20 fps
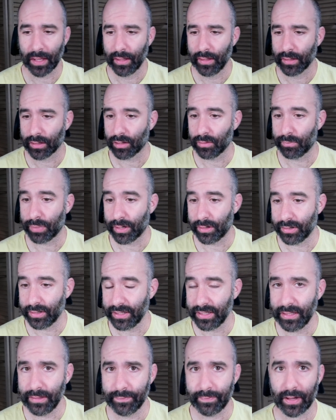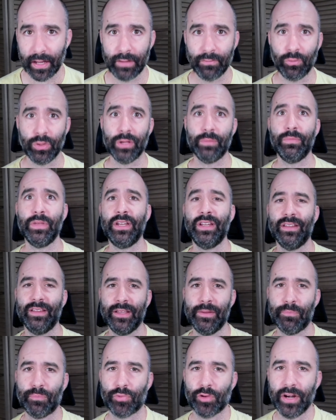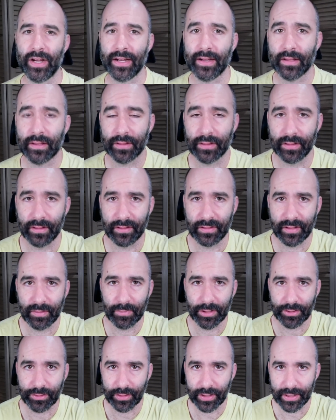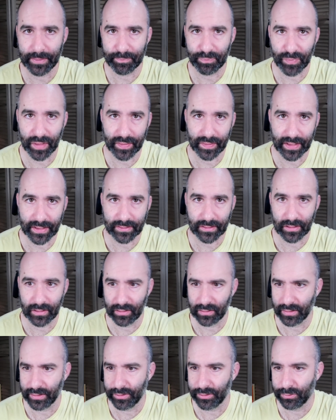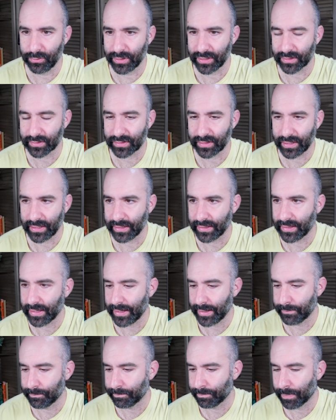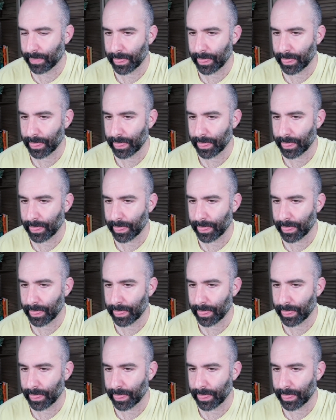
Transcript: Compared to e5, we immediately break the symmetry, and that's going to lead to an exciting game.